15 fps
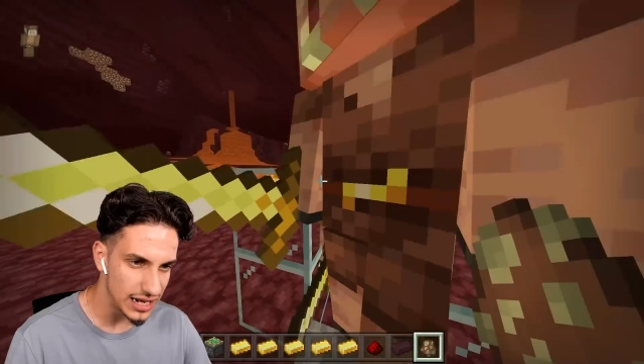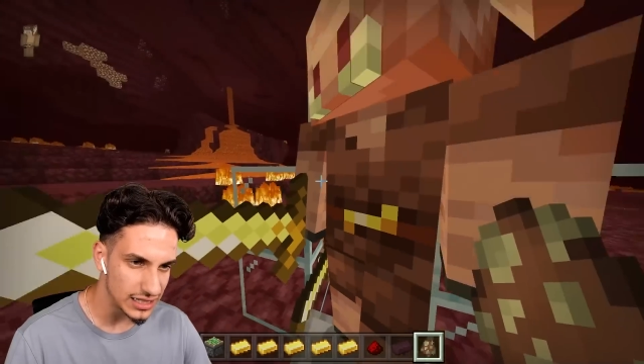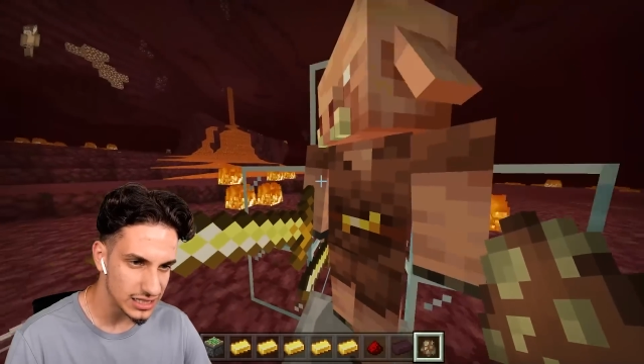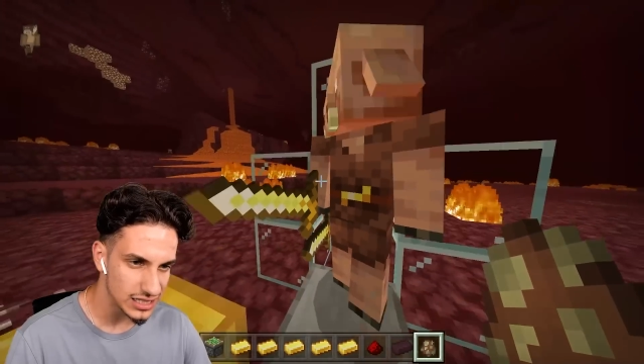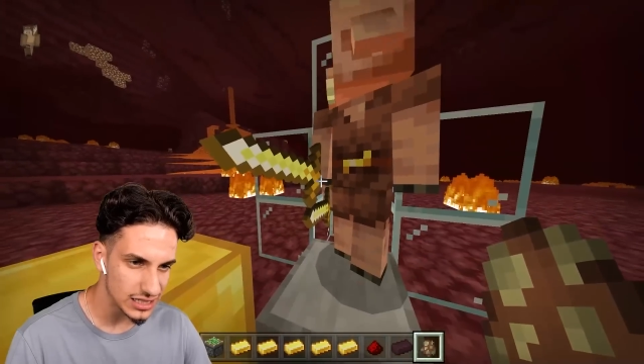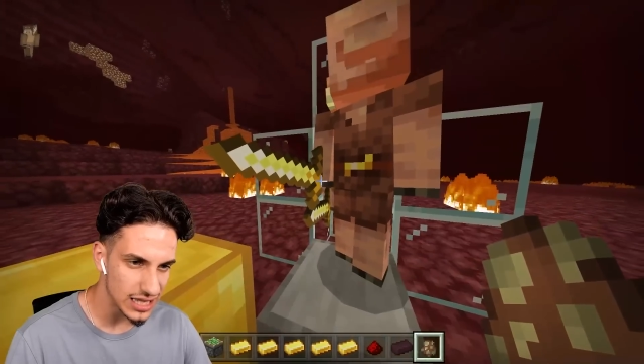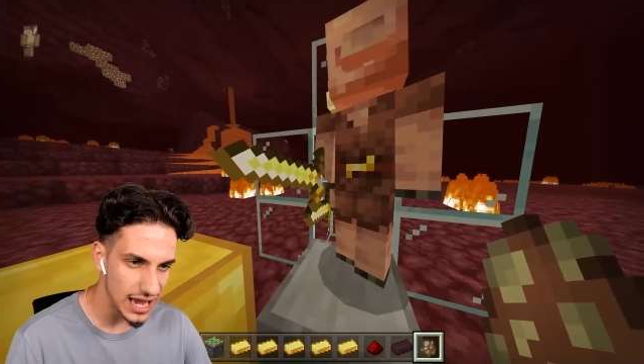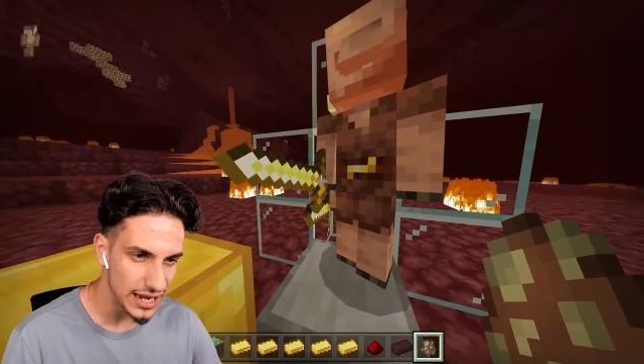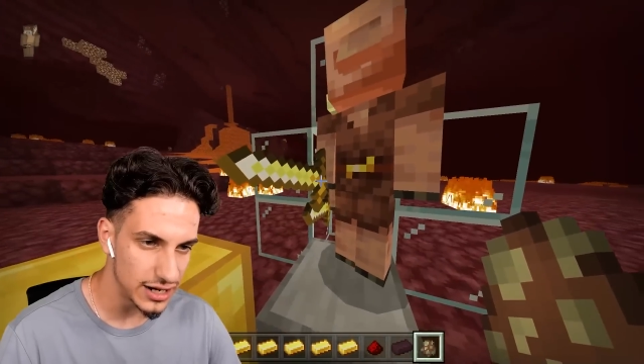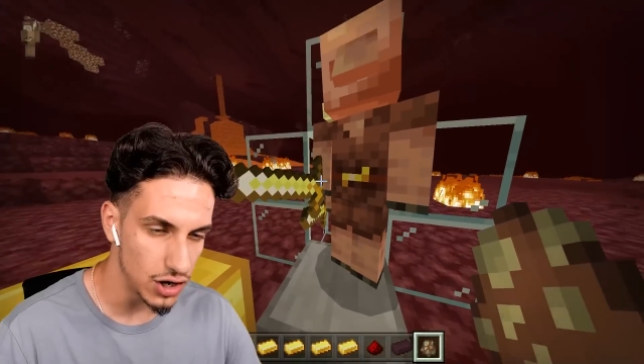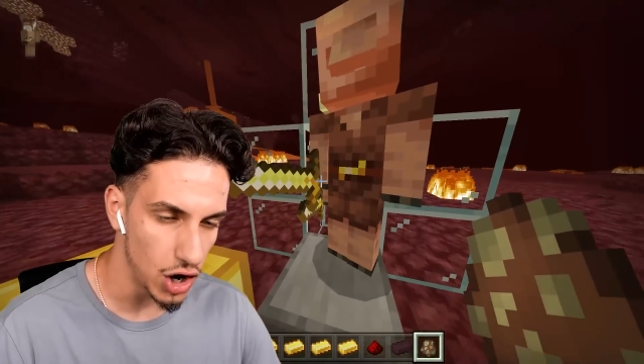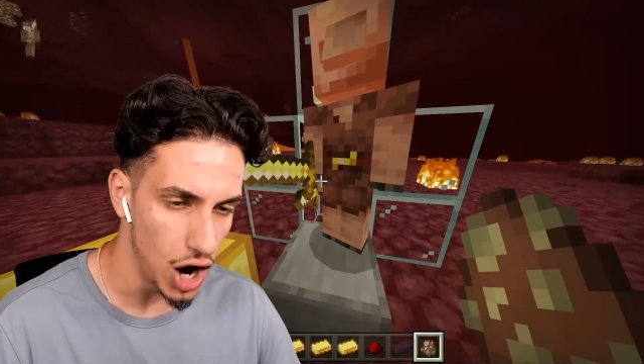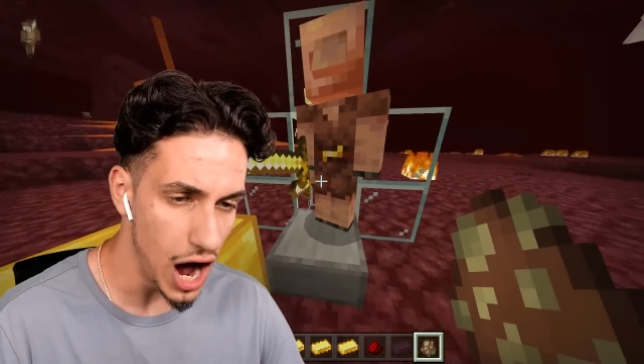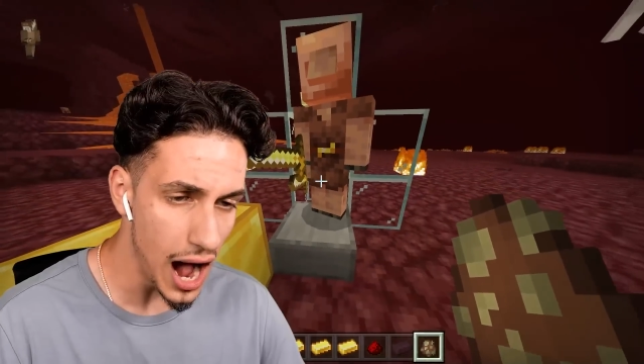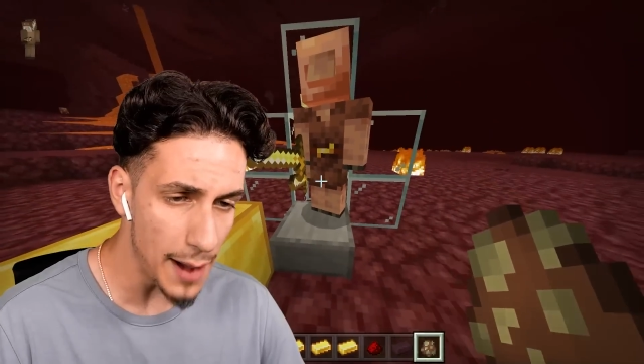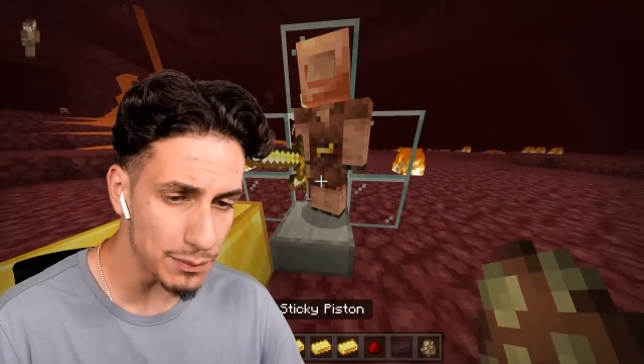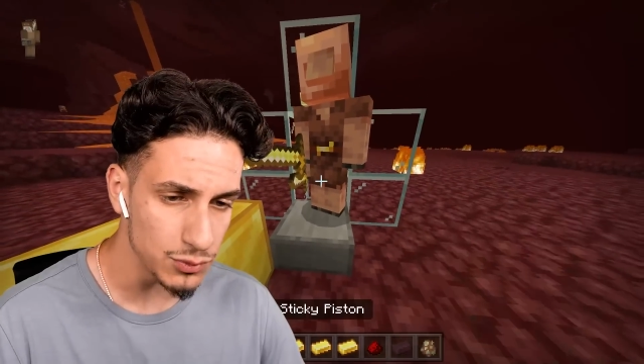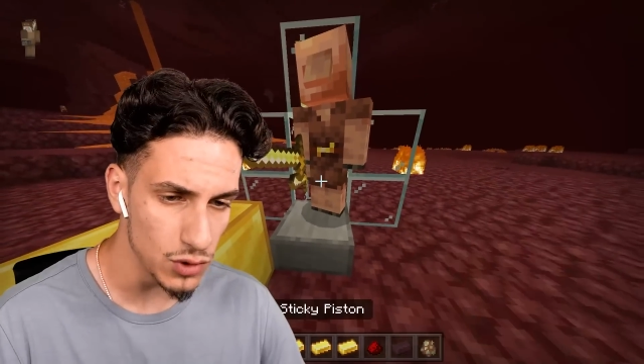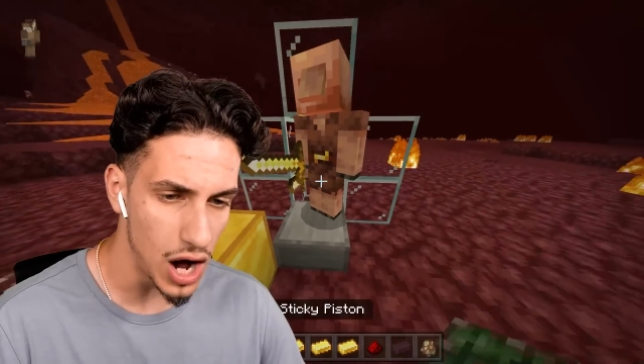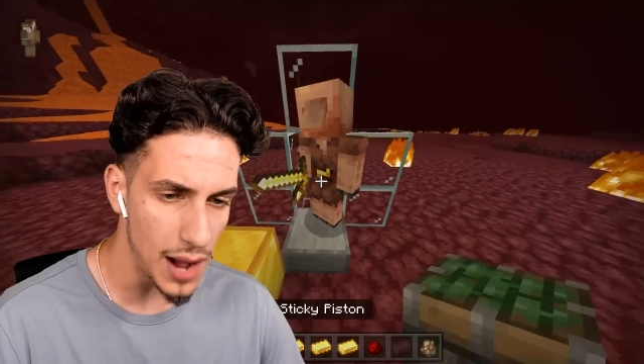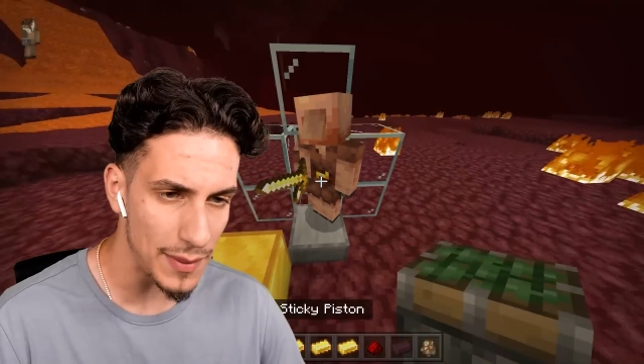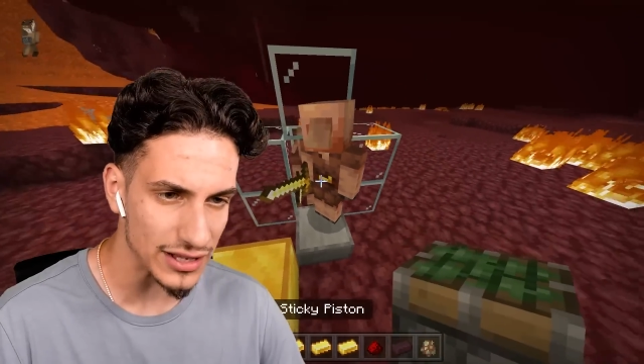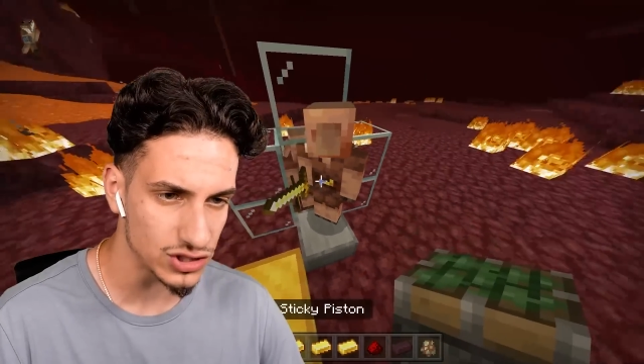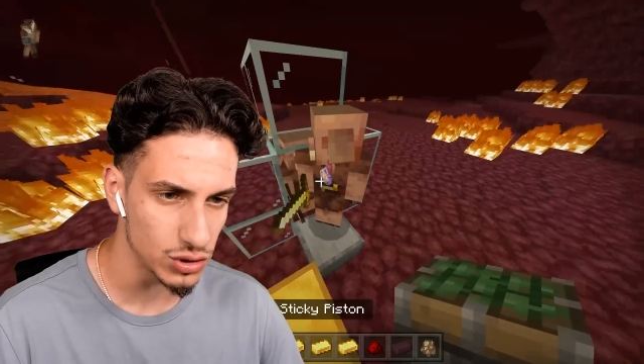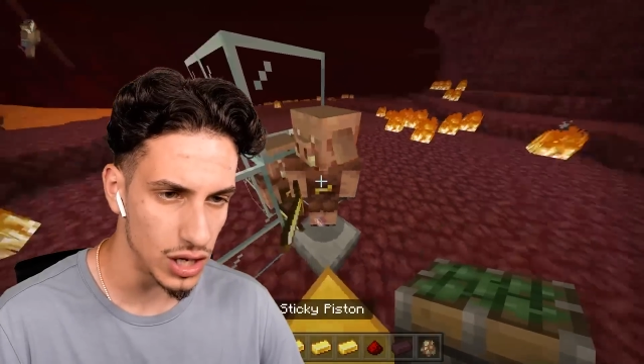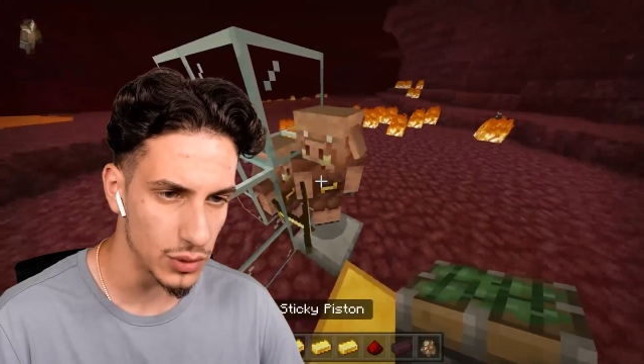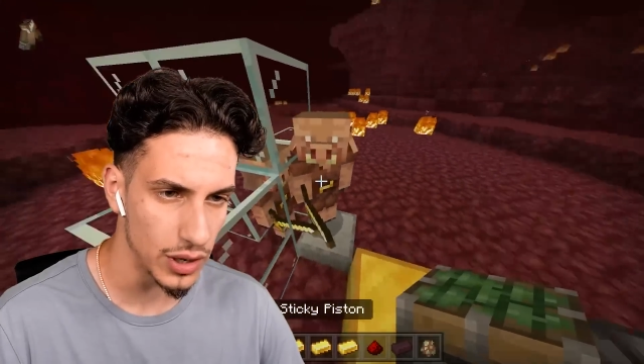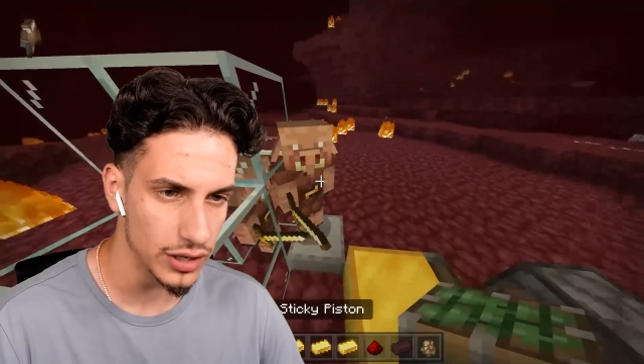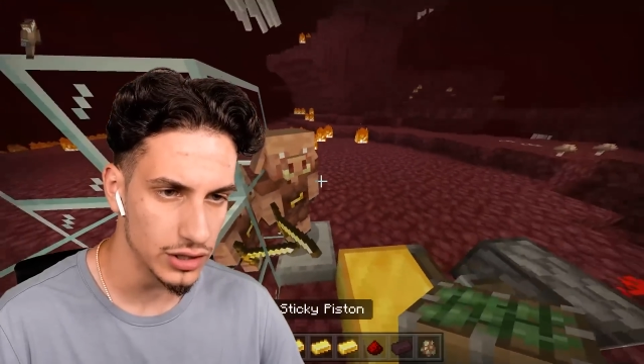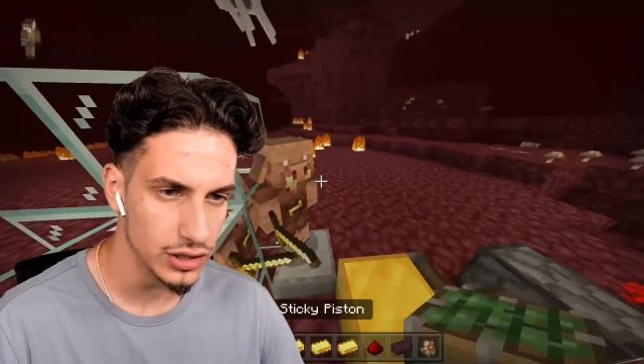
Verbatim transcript: slide it. Oh, oh, that's the wrong one.